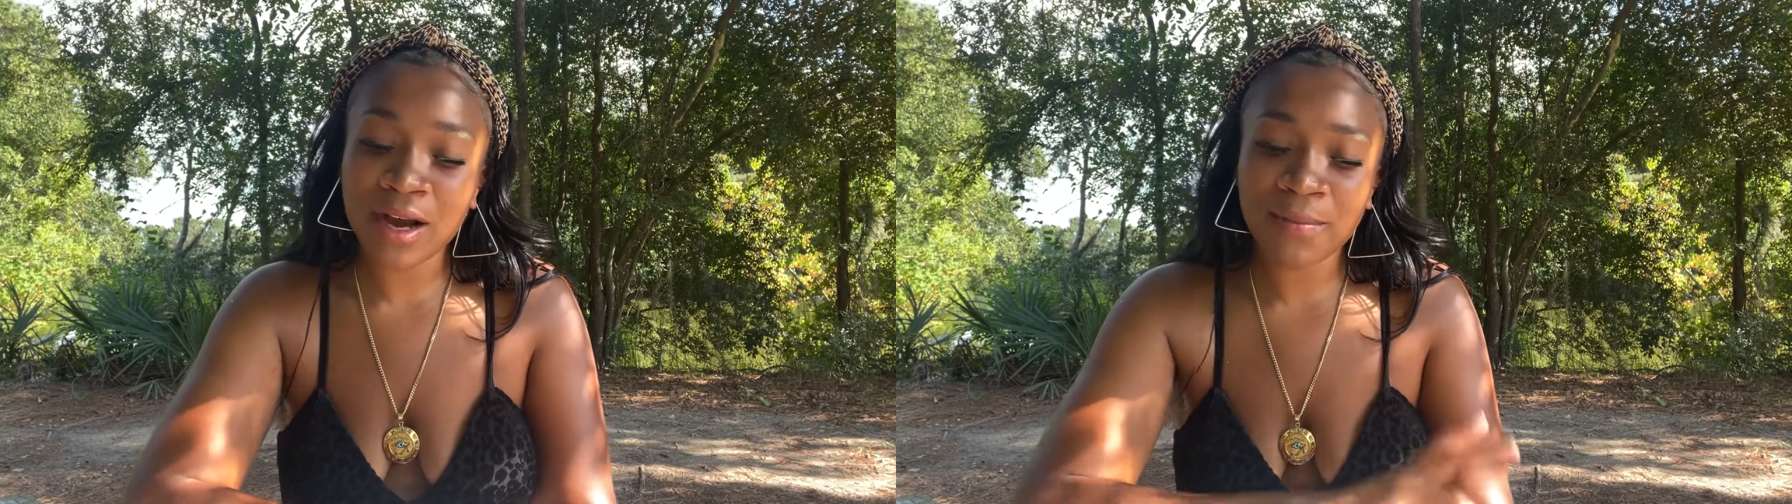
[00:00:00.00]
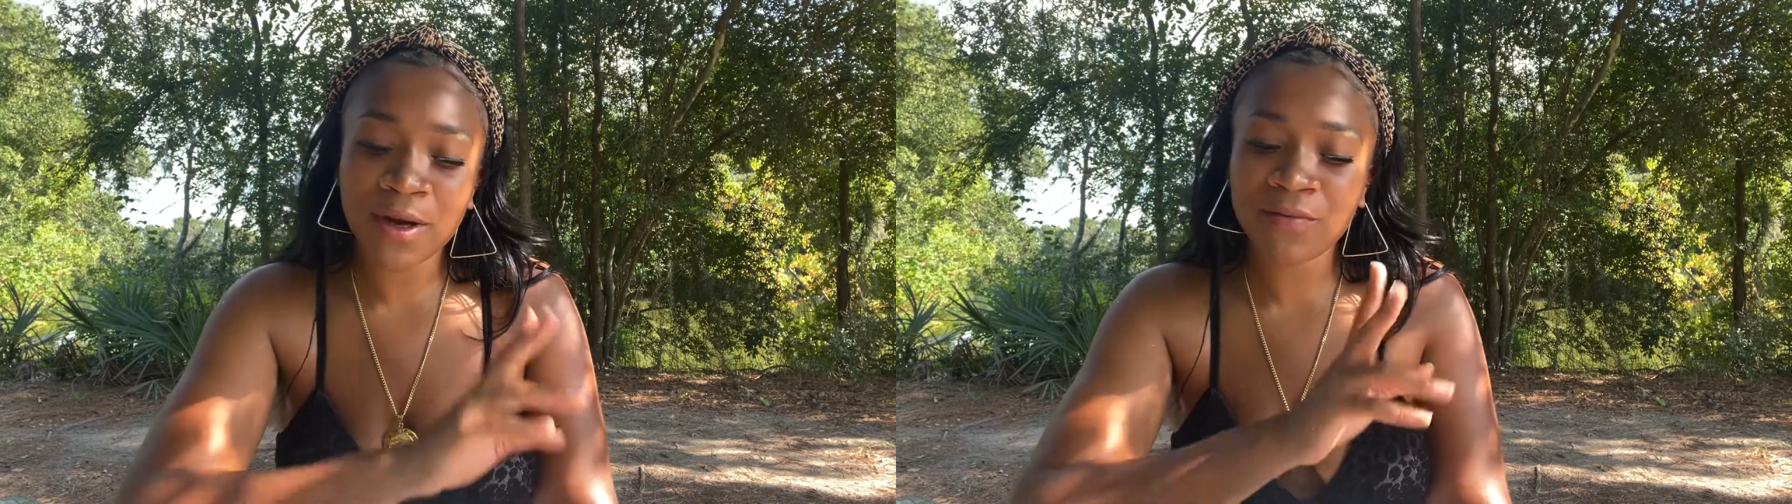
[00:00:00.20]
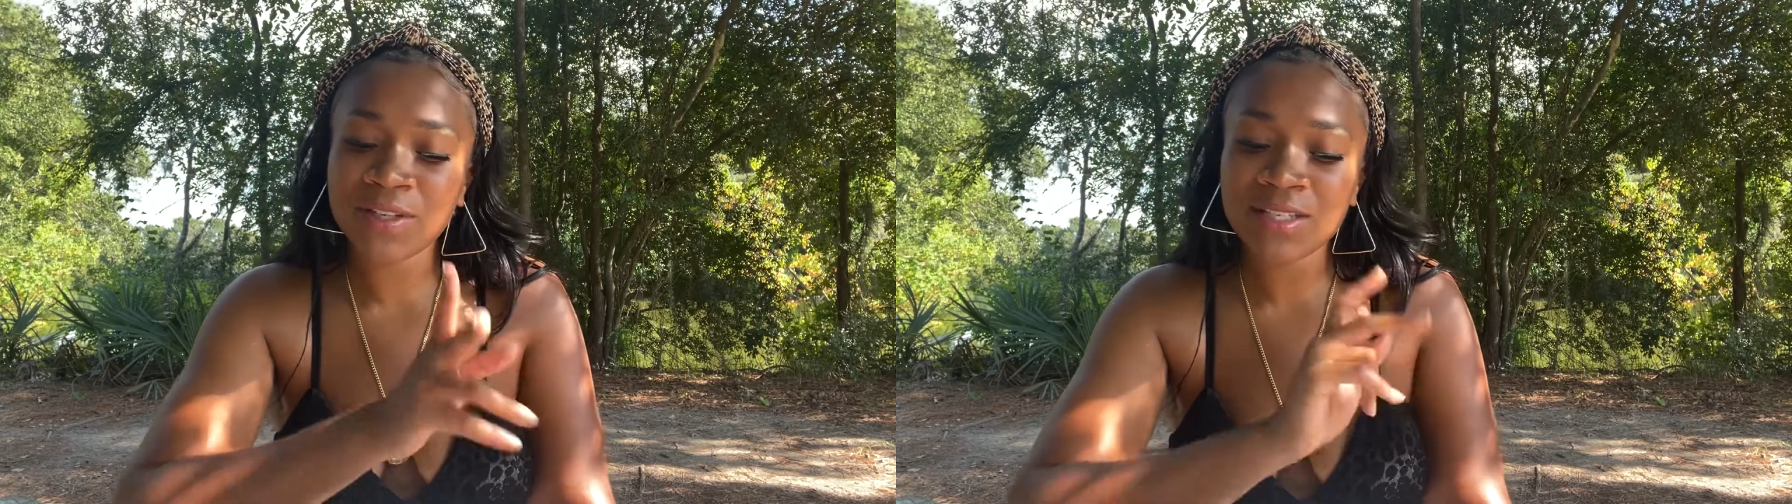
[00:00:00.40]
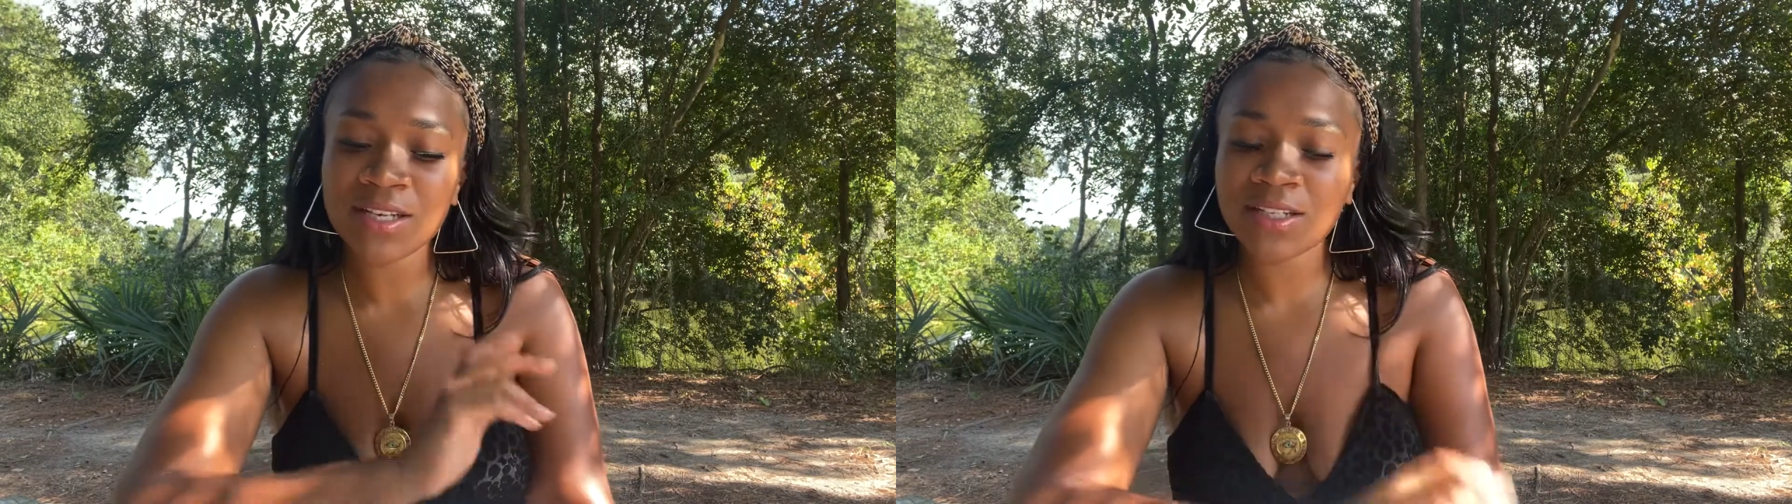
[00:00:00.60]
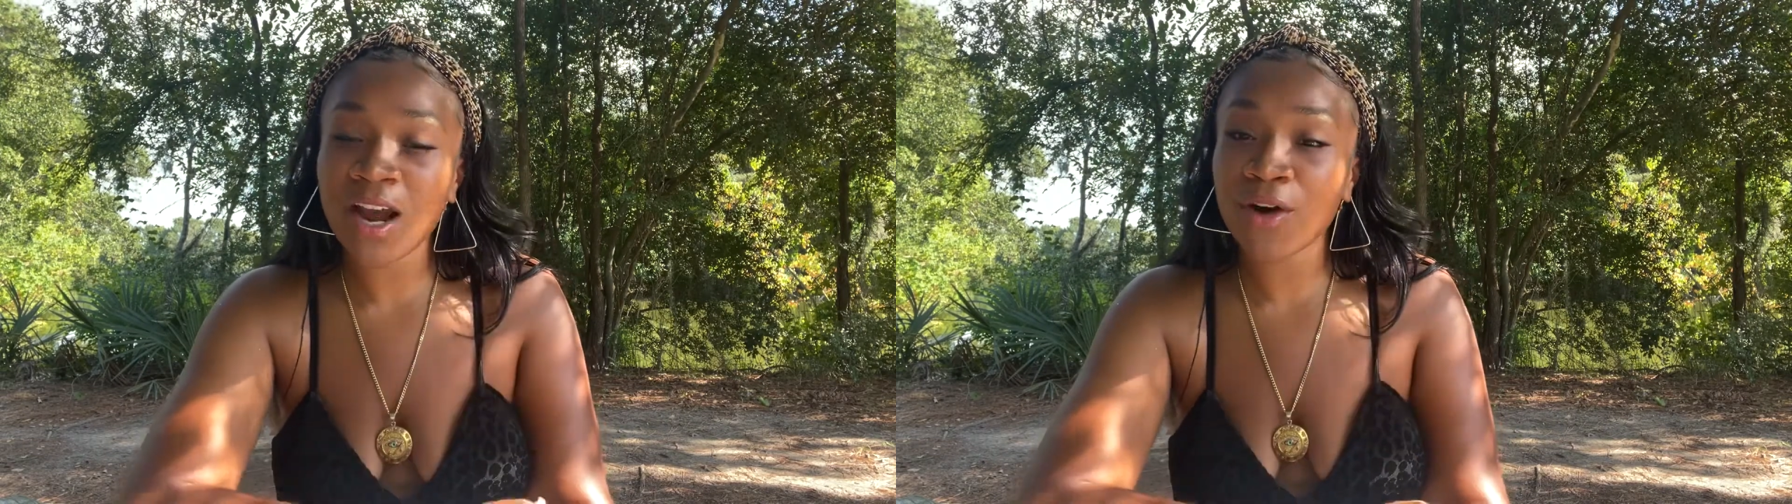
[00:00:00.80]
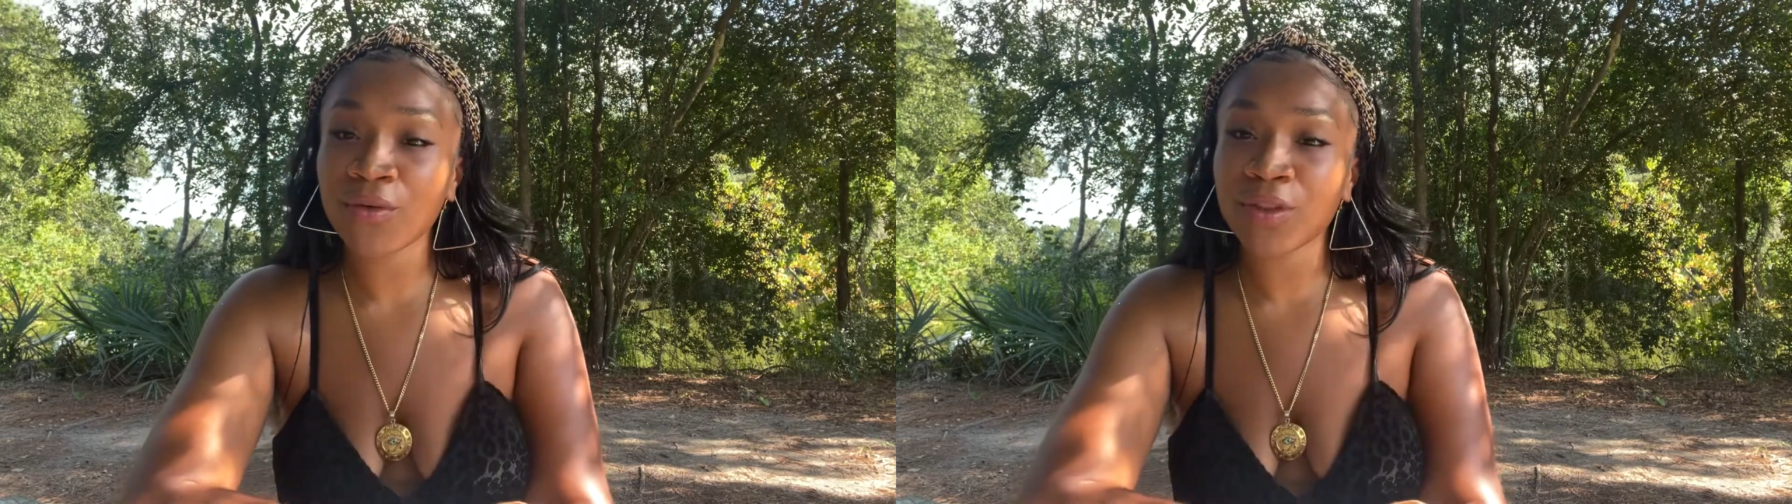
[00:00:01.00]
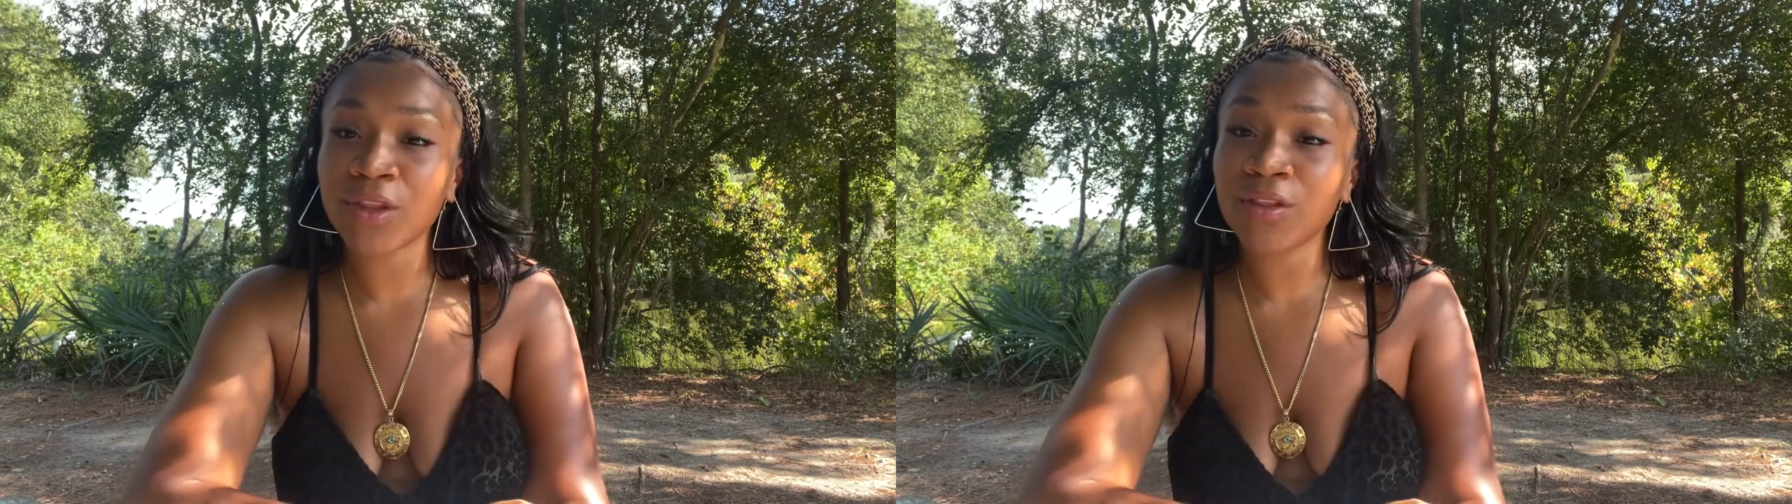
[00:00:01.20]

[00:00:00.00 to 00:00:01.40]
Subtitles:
of the sixth chakra, the